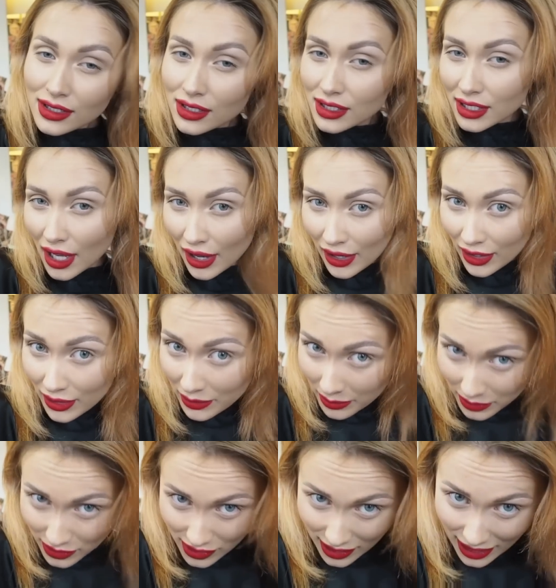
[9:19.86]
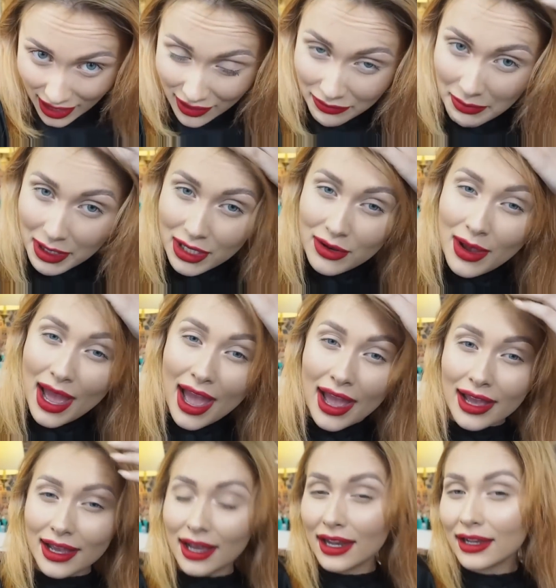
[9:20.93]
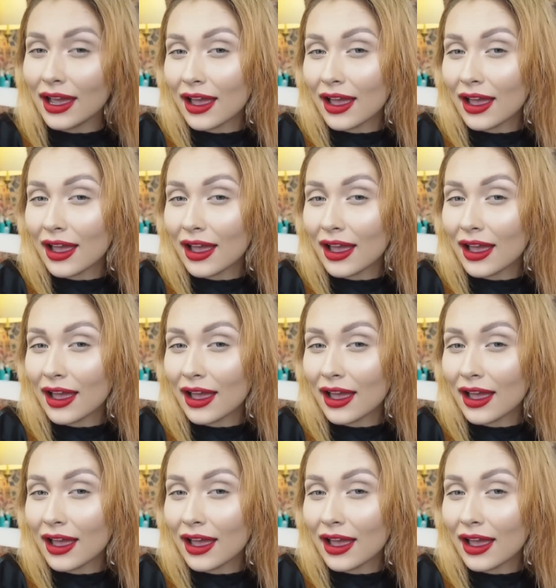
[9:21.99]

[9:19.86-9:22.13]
So, what do you think of my new hair colour?